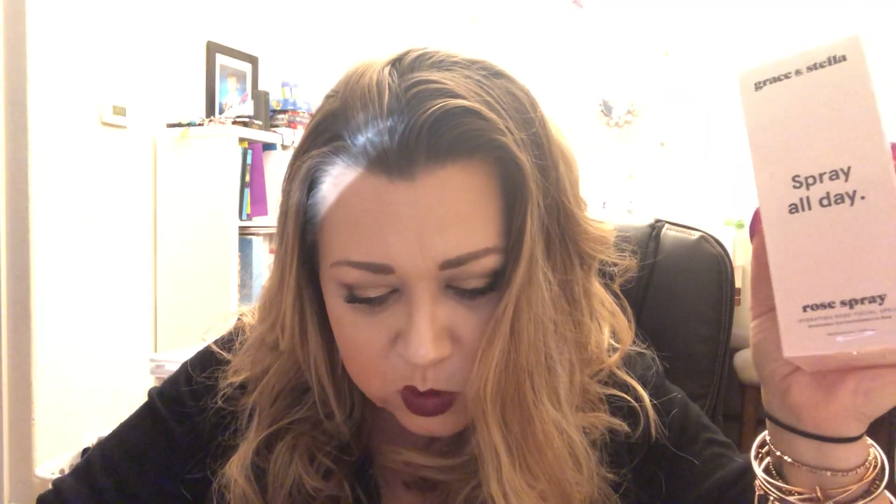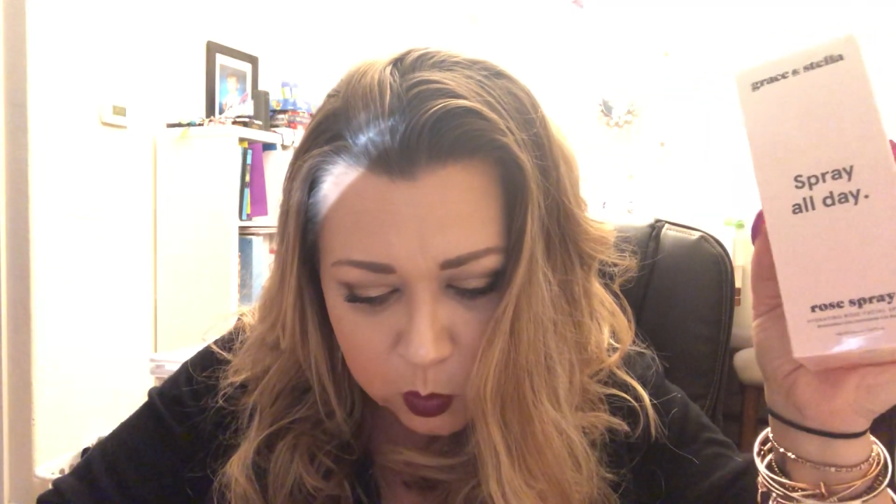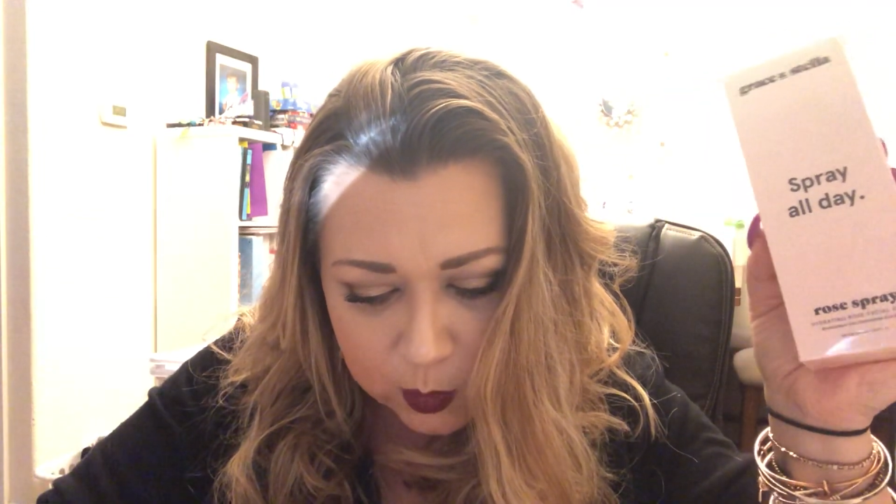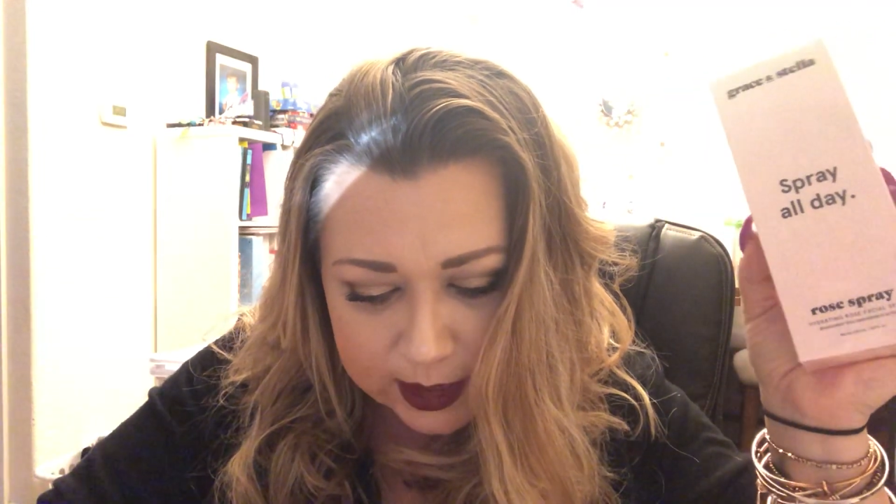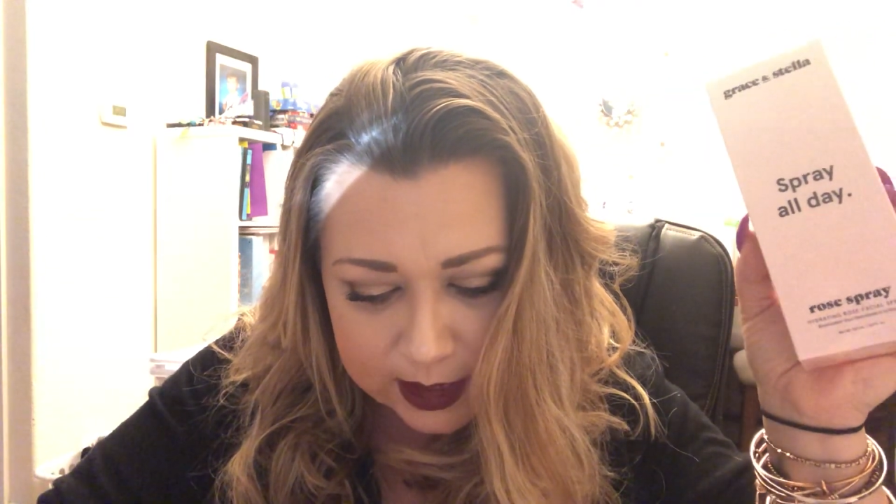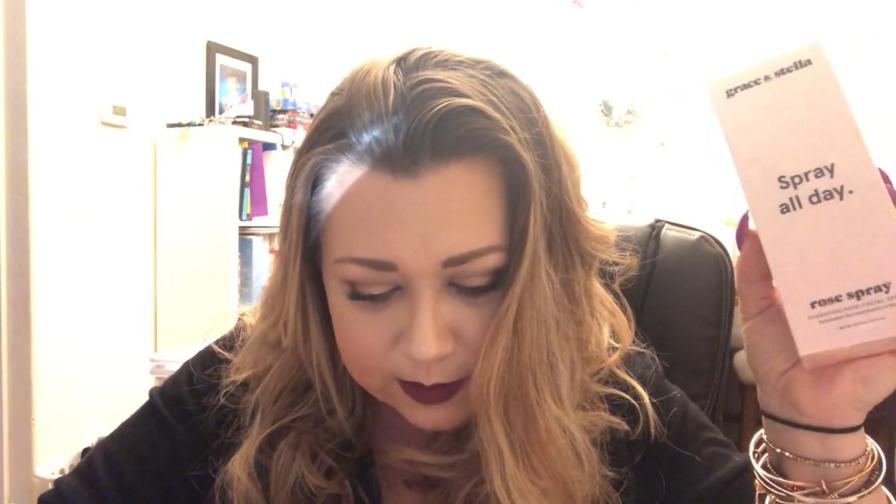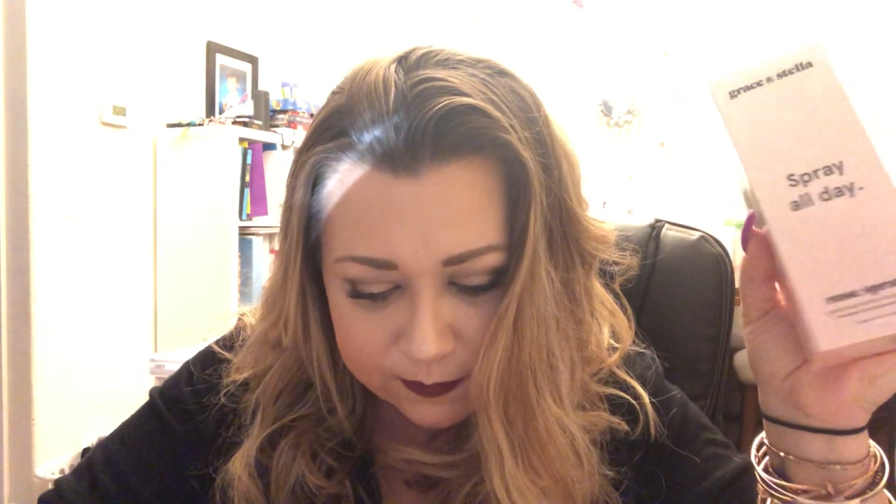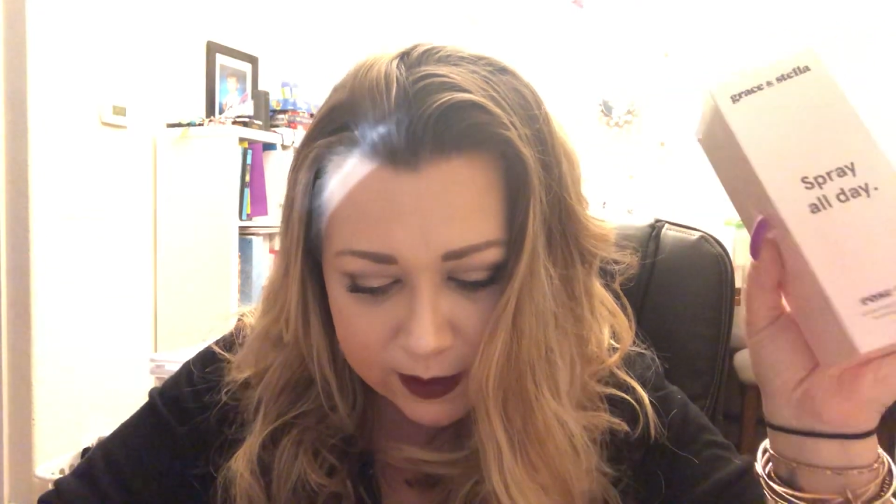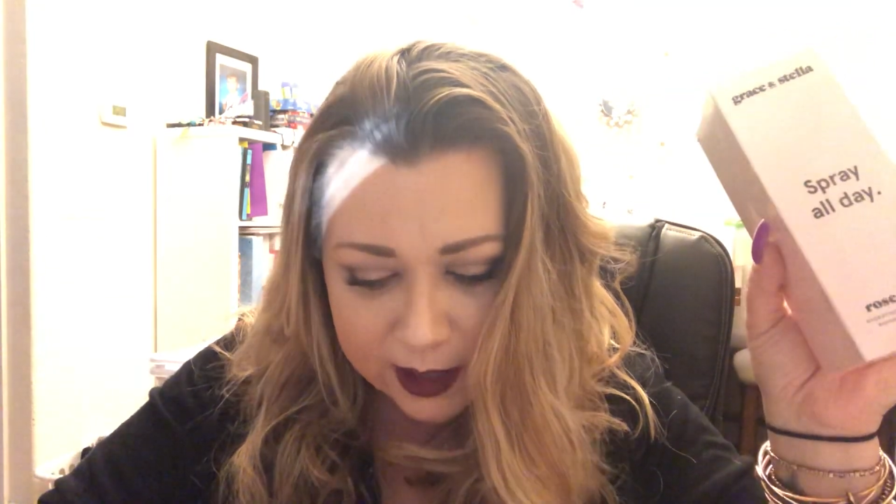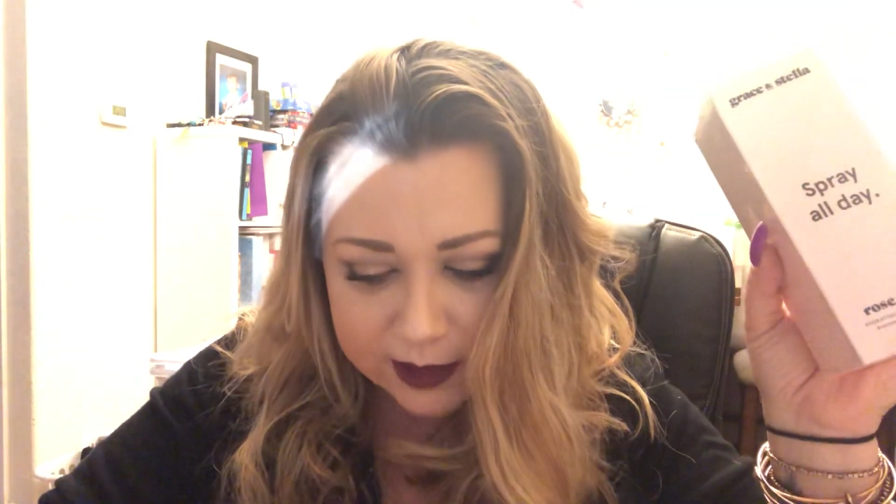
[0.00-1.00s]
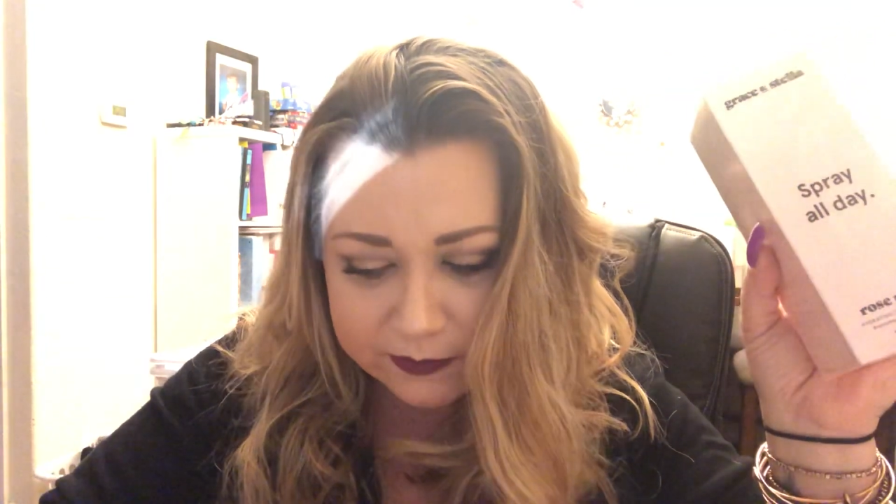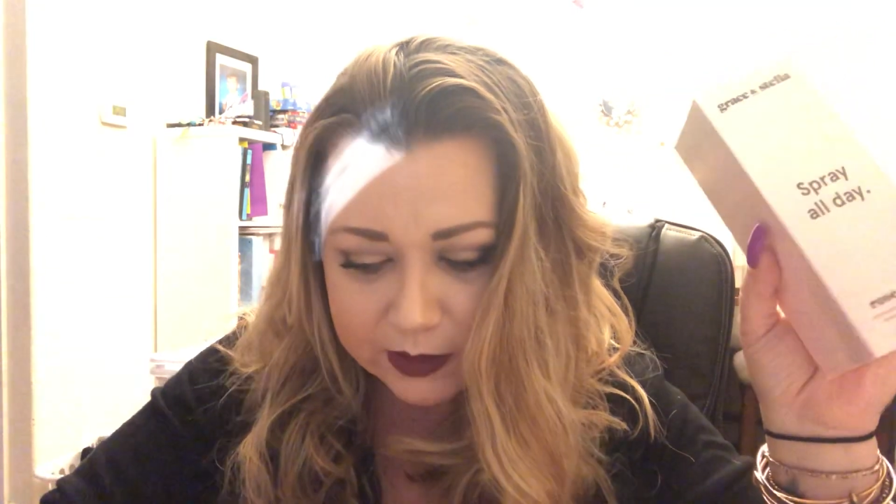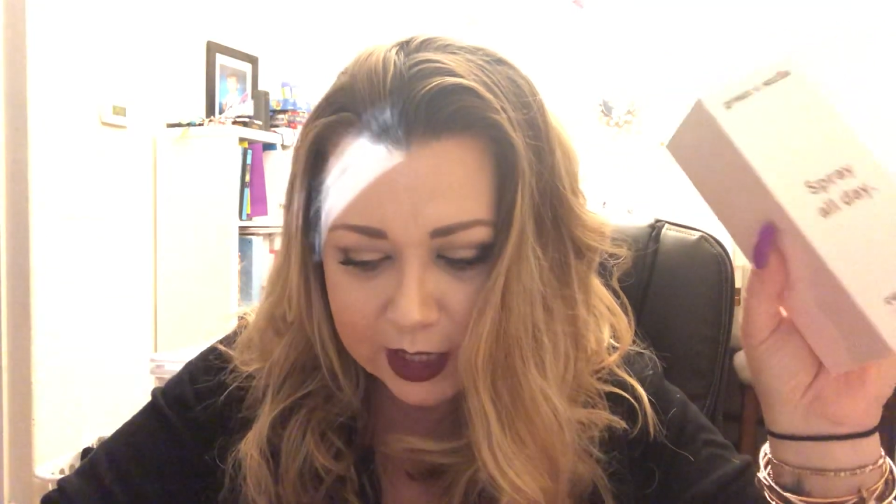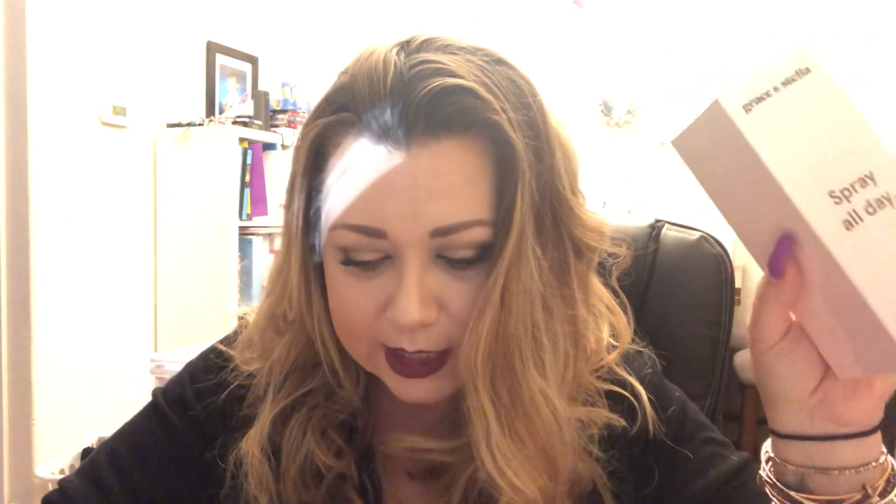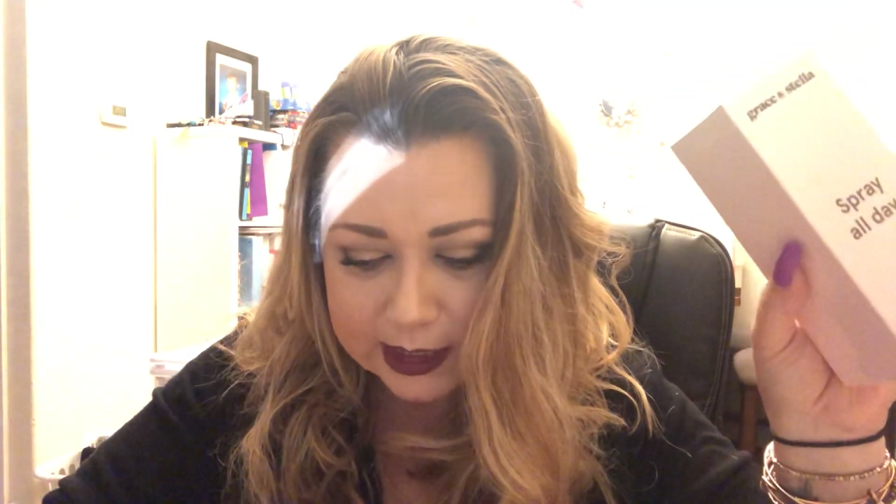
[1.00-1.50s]

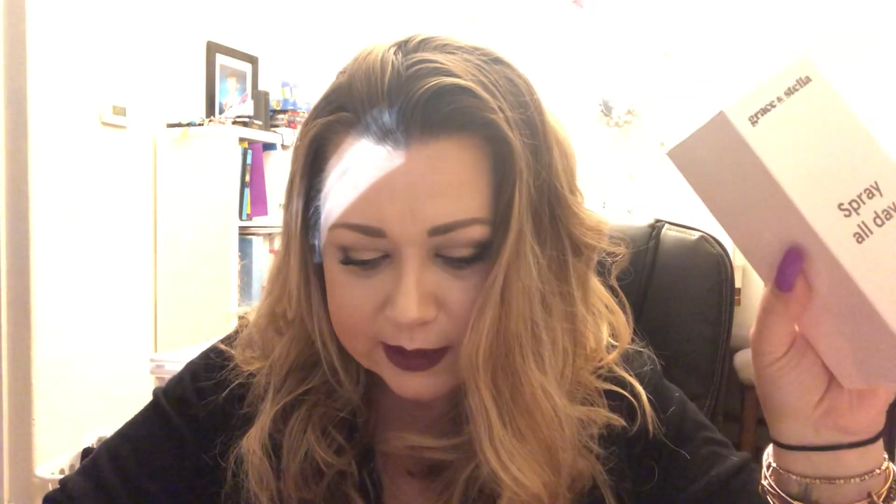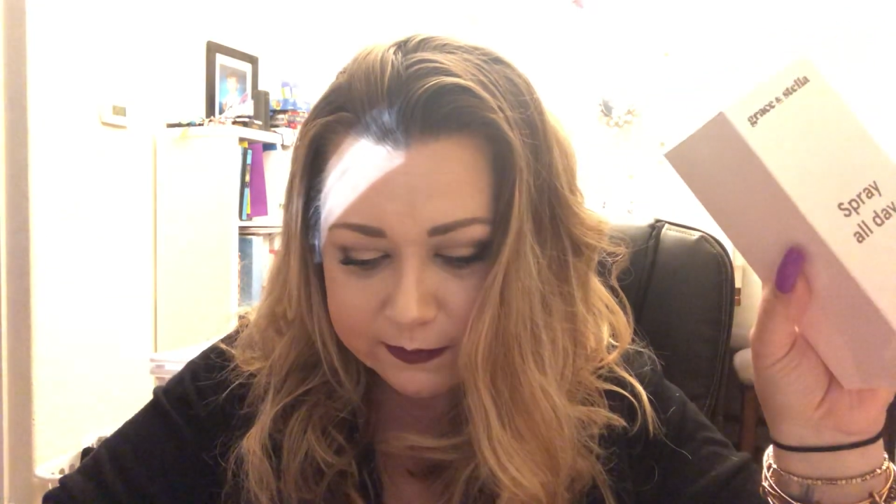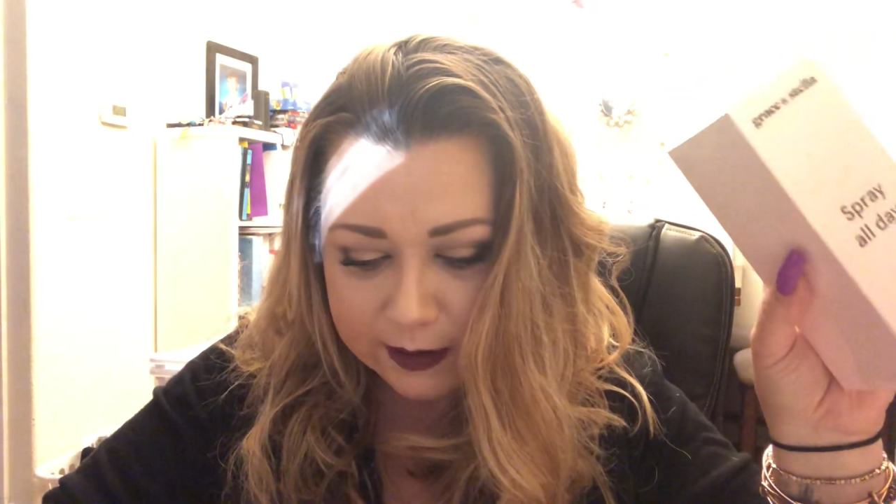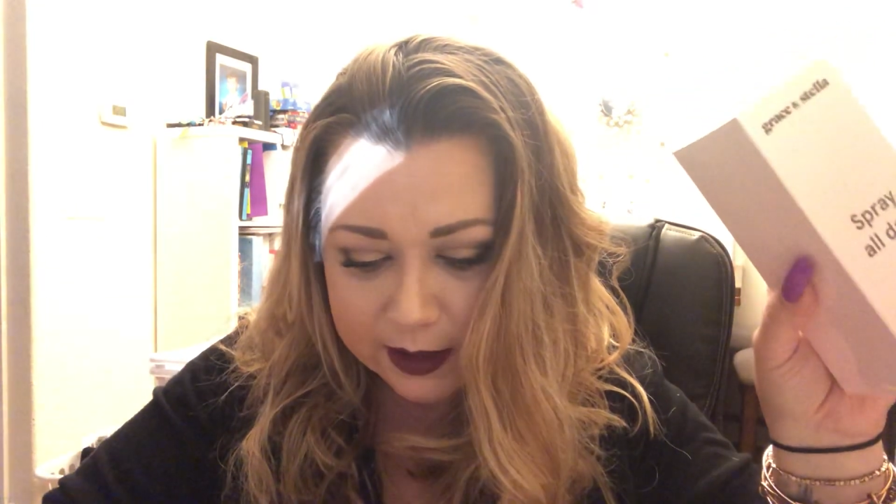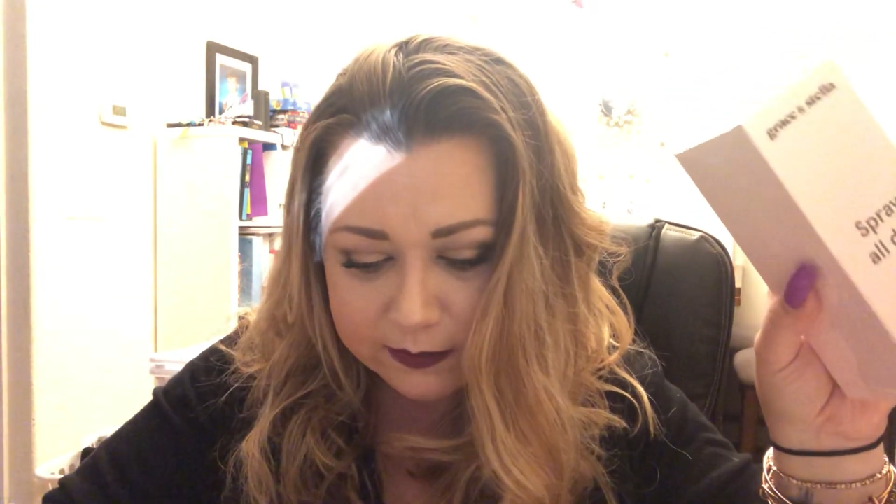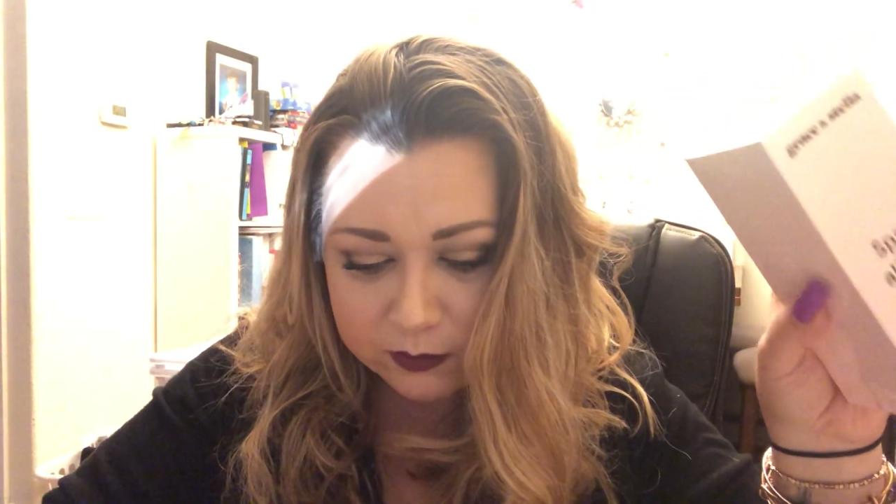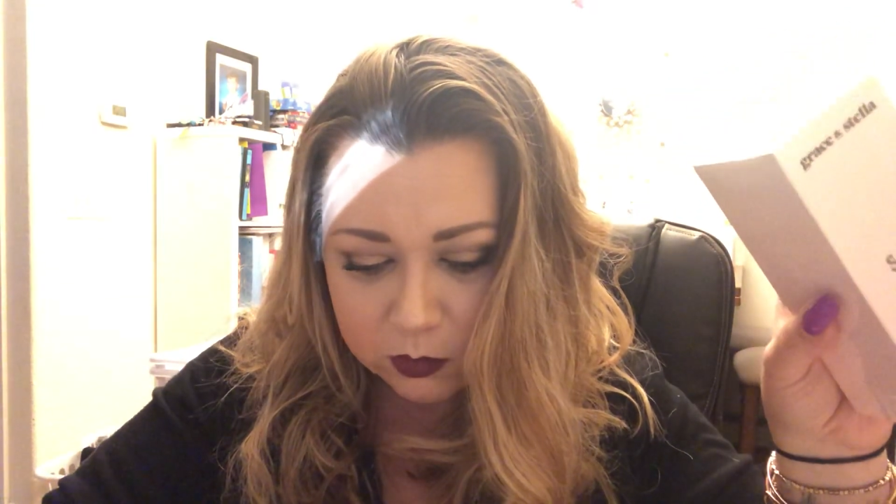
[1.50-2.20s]
$25.95